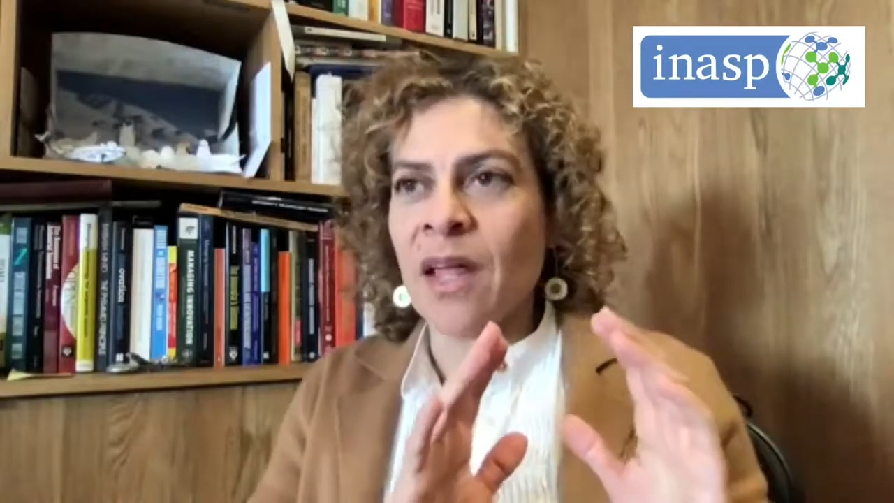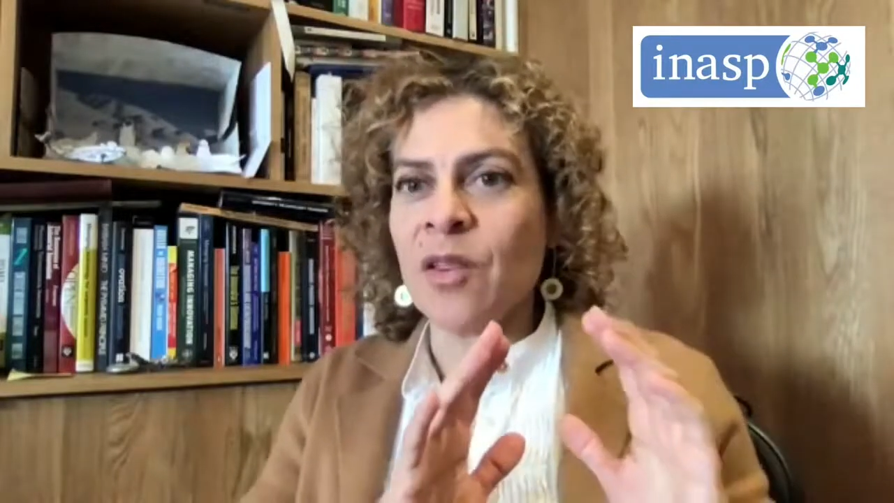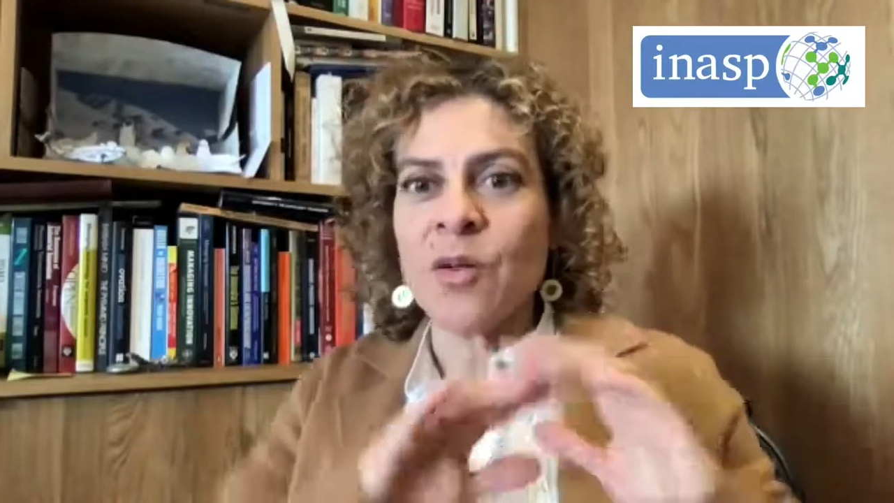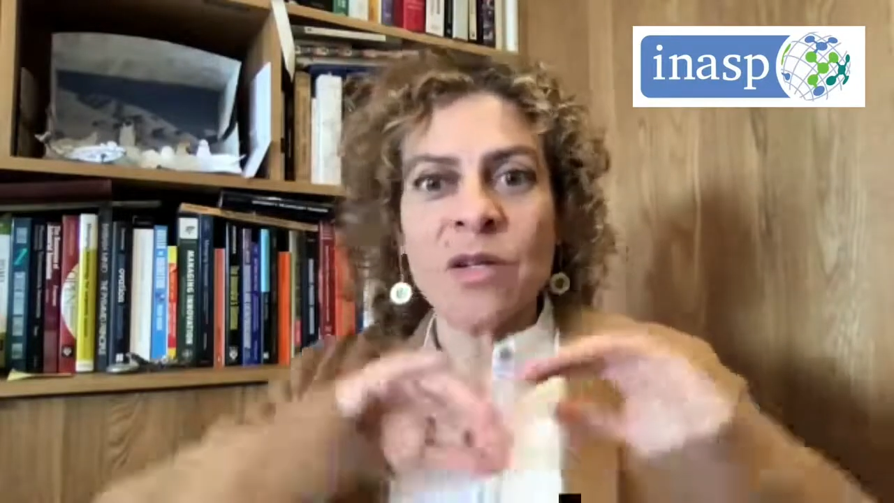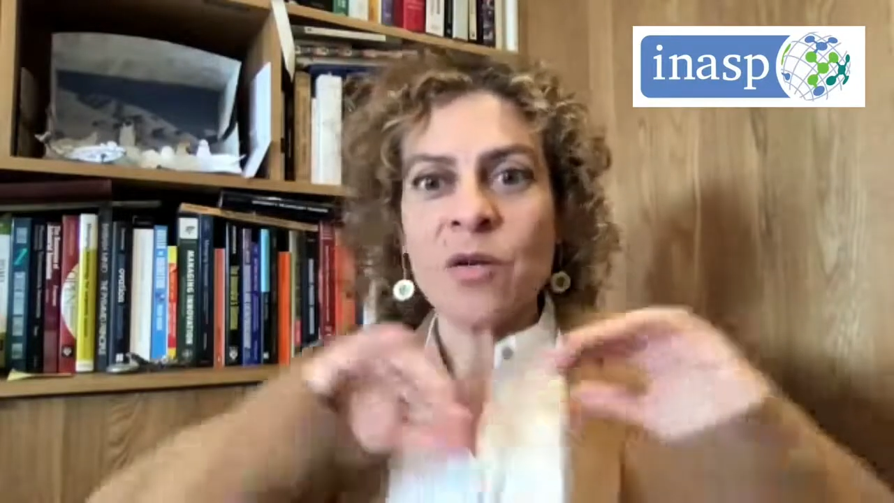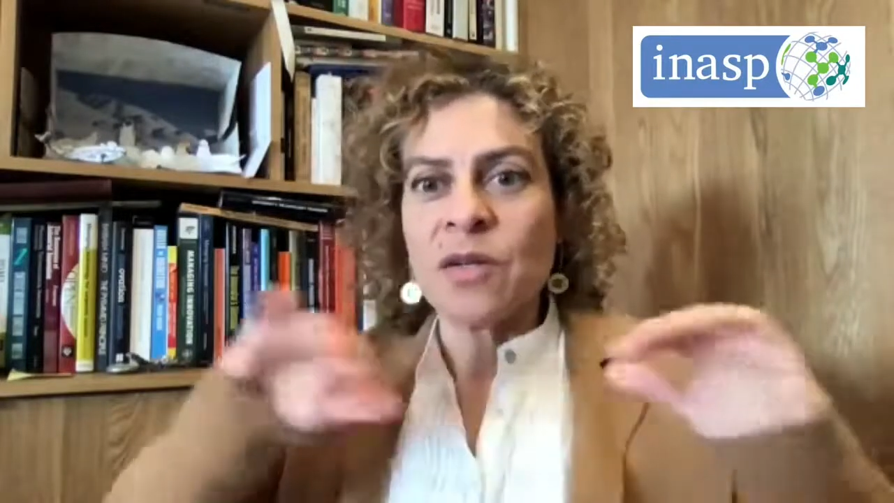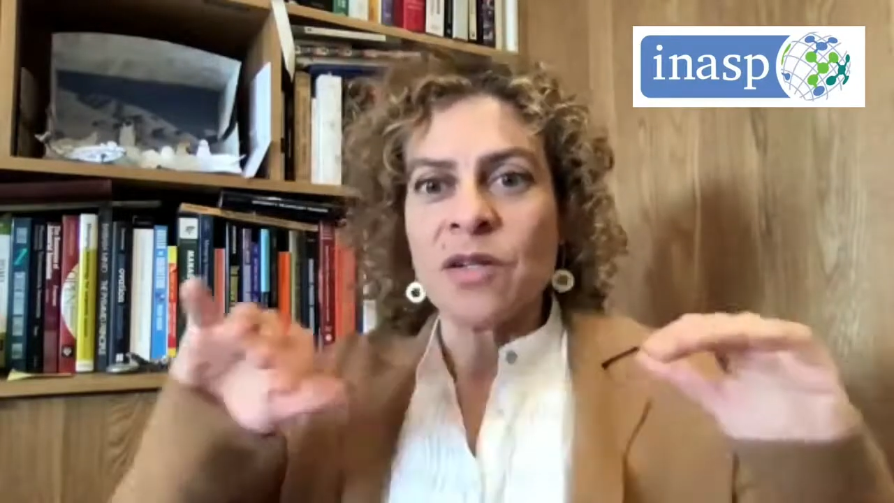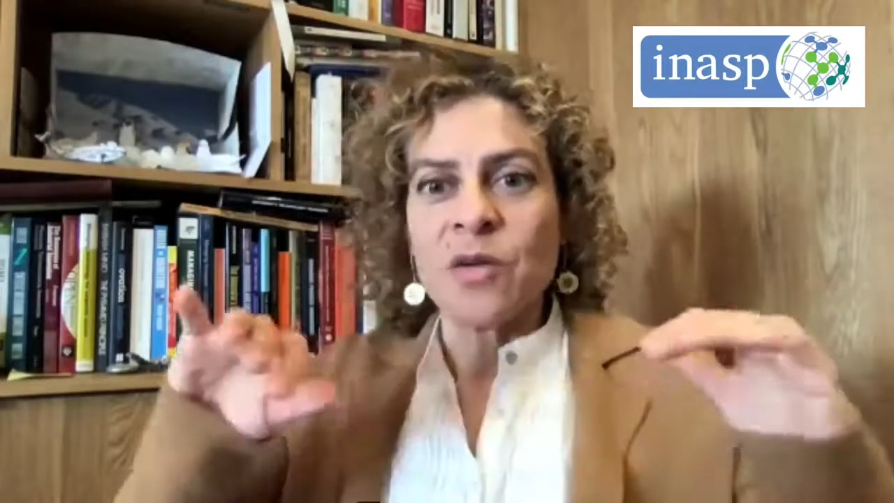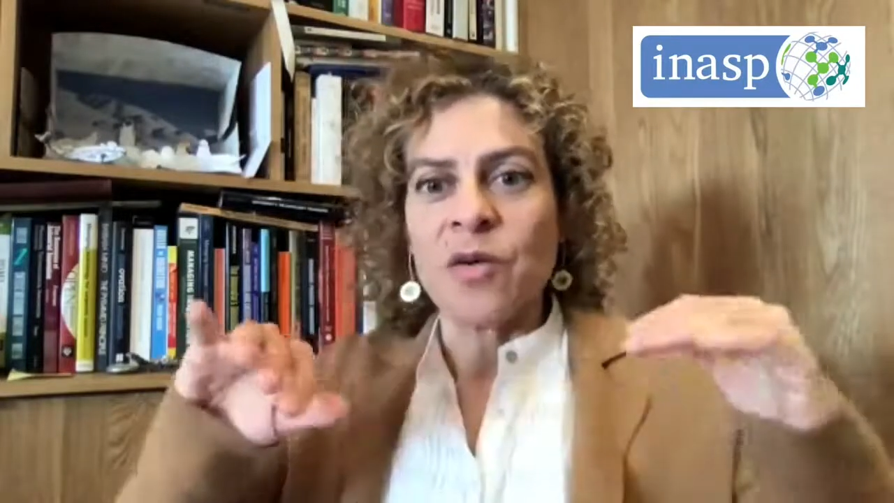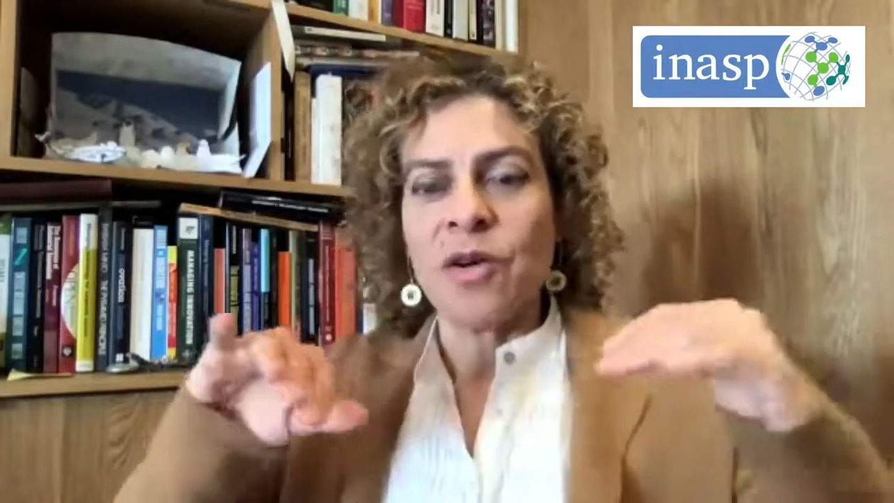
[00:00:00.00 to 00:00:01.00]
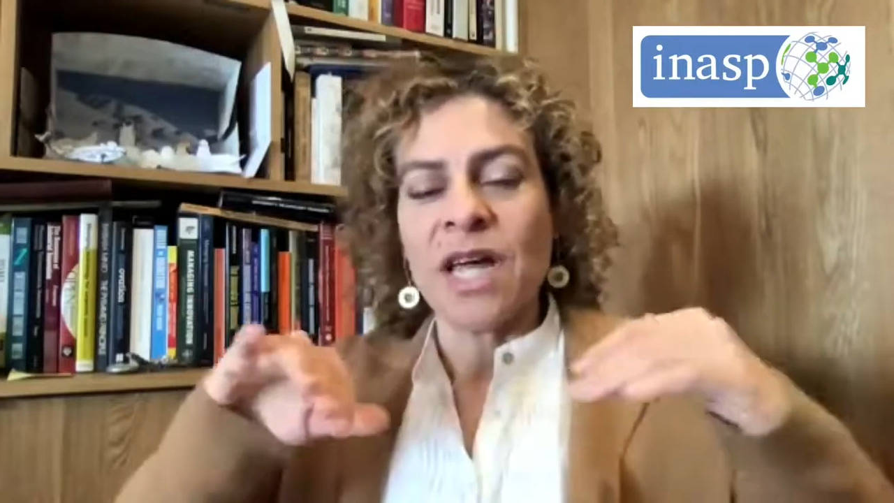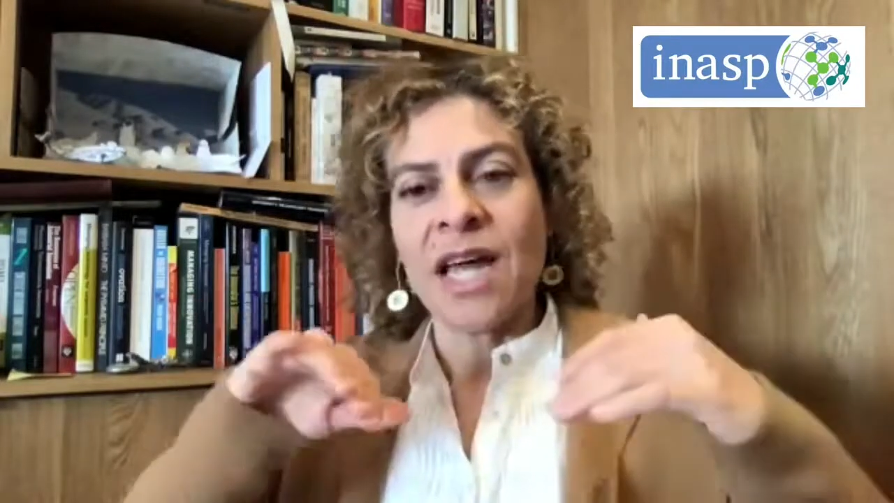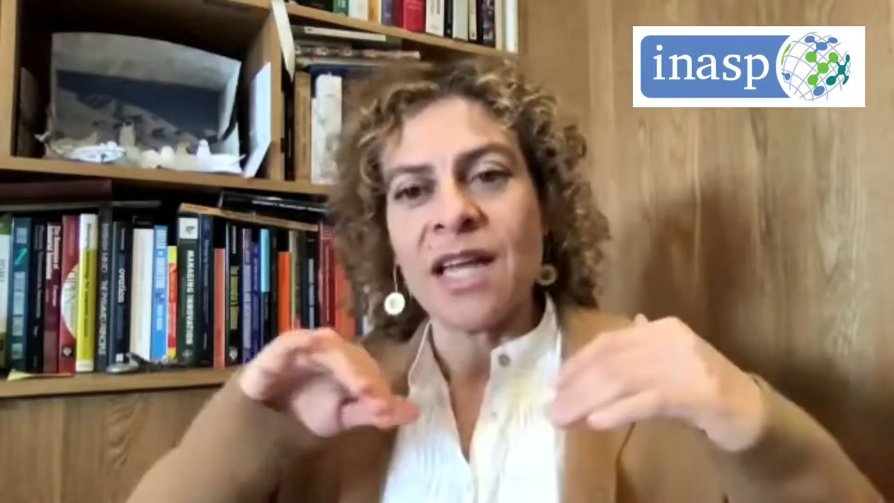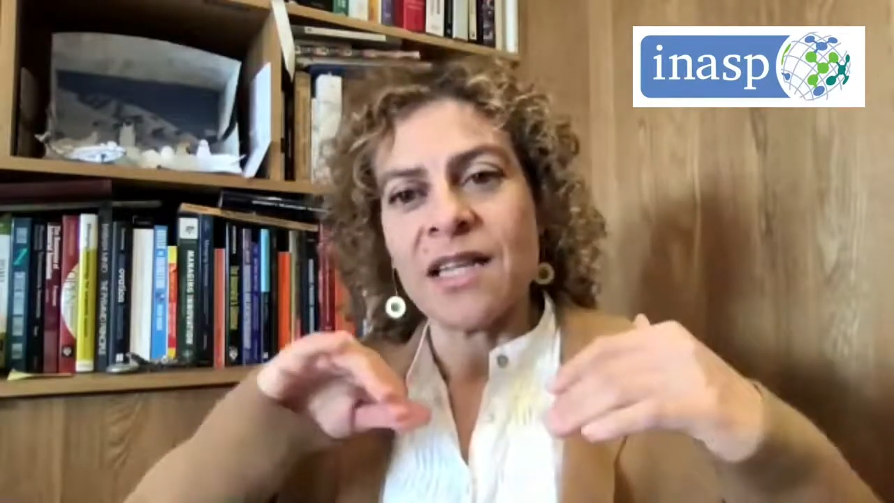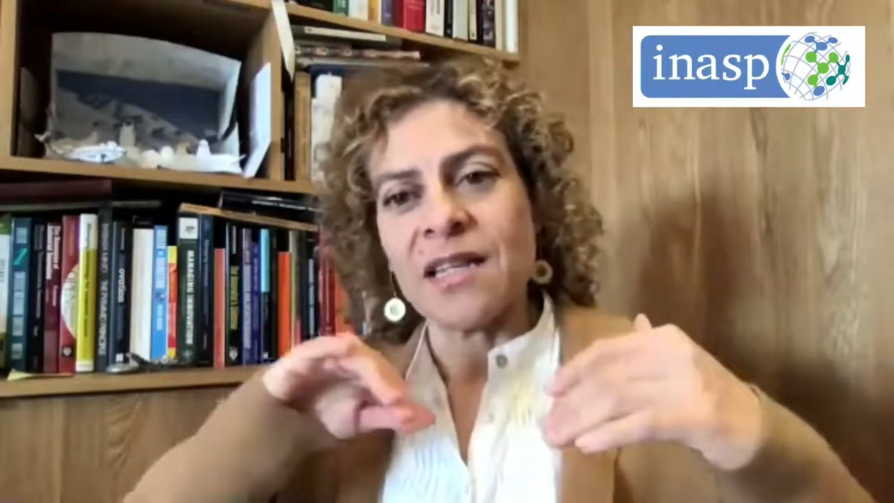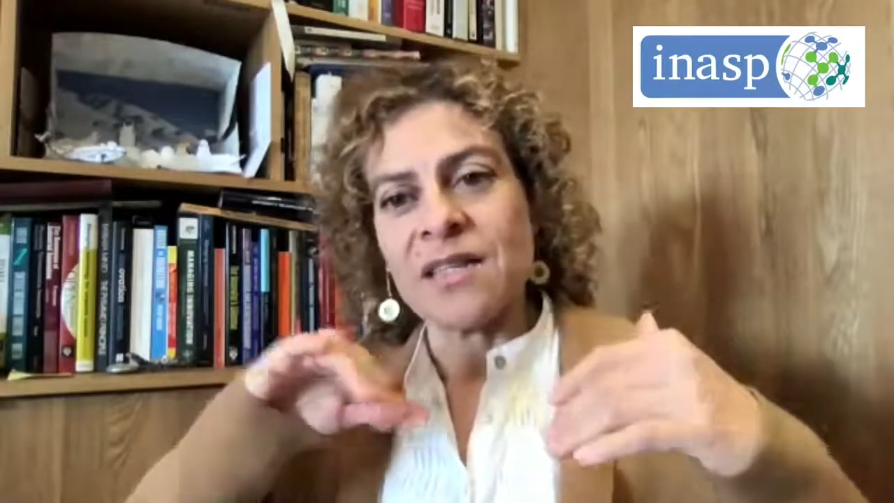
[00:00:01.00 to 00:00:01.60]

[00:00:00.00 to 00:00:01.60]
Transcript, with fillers: not in order to create